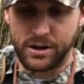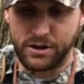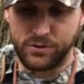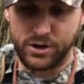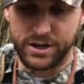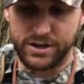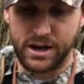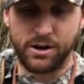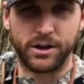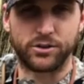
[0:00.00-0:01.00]
If you get
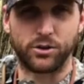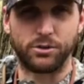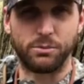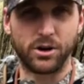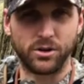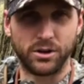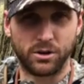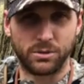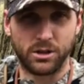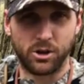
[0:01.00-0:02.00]
down into the middle,
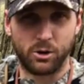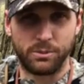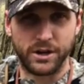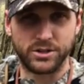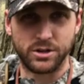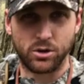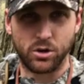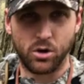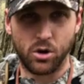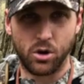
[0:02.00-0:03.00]
it'll be lower pitch.
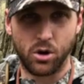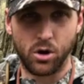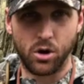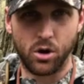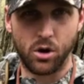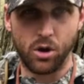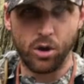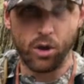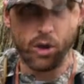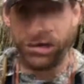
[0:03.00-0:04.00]

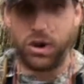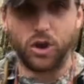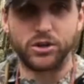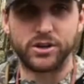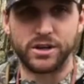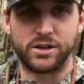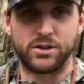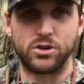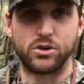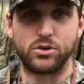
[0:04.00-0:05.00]
That's all you need to
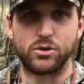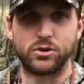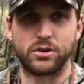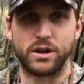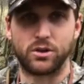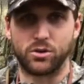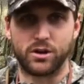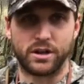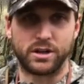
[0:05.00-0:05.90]
do in order to